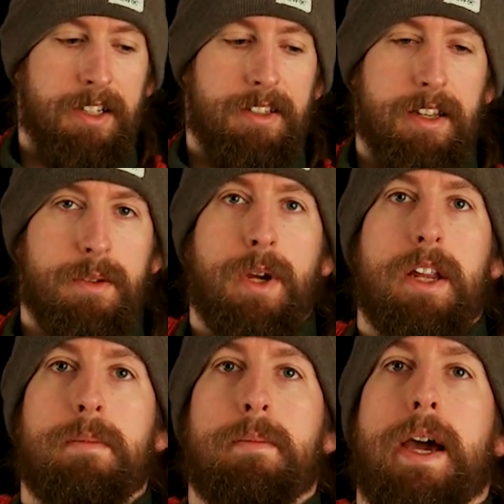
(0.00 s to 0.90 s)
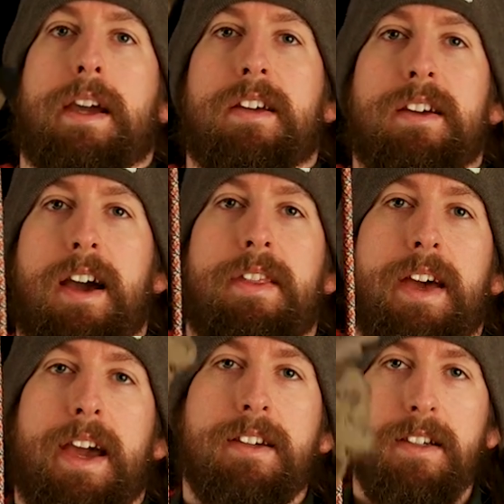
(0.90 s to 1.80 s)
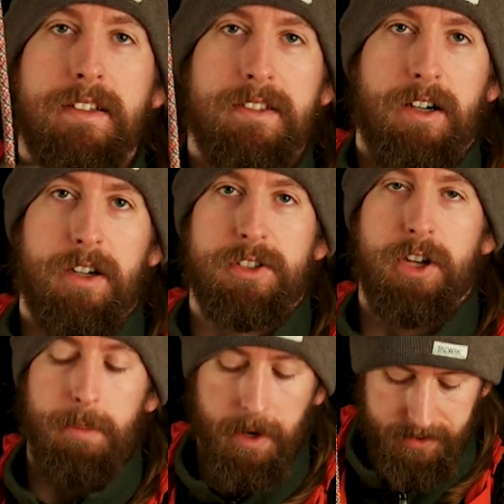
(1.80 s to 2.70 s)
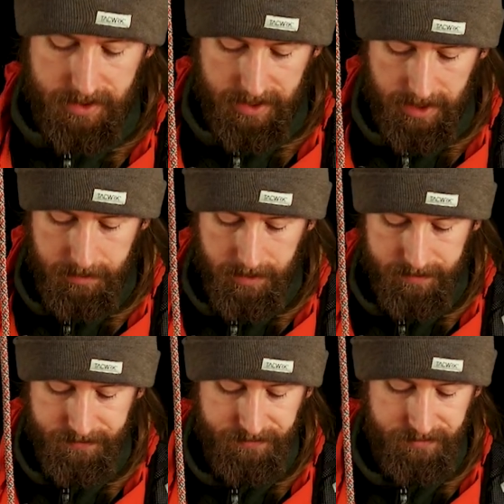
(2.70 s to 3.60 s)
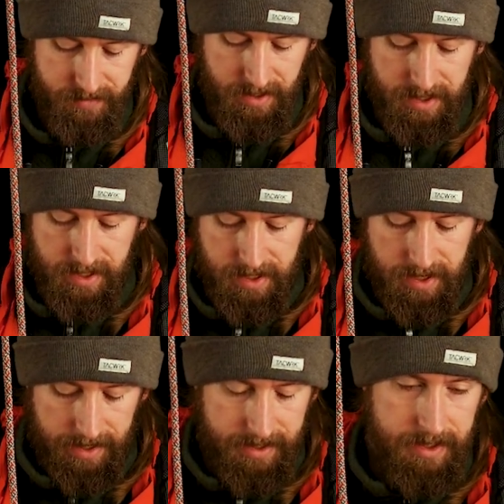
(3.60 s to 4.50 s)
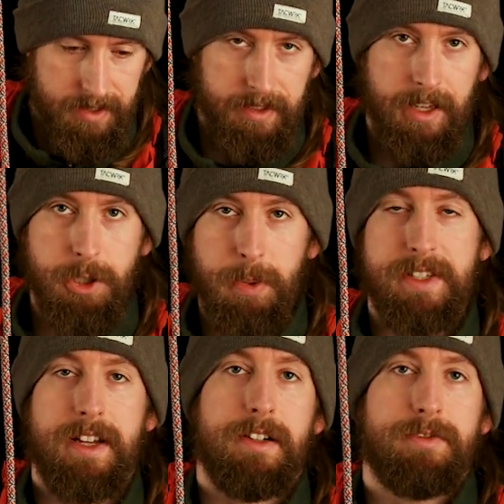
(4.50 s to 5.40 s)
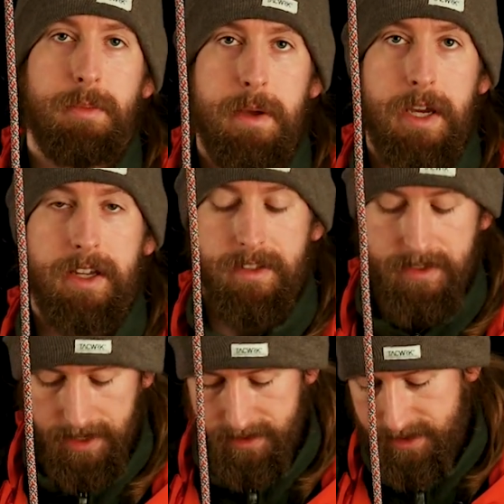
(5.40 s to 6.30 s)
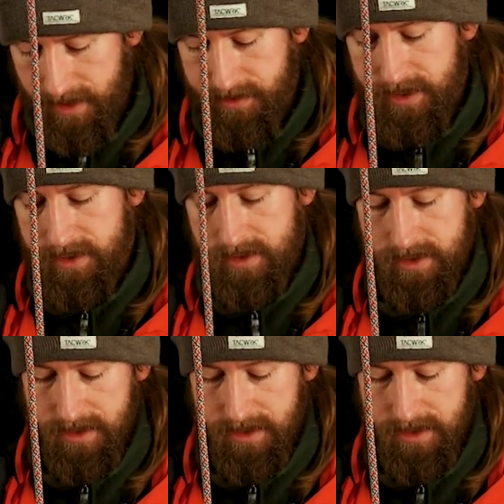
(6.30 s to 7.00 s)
Then when I'm back at the anchor on top of the climb, I can attach myself, or maybe I can stand safely.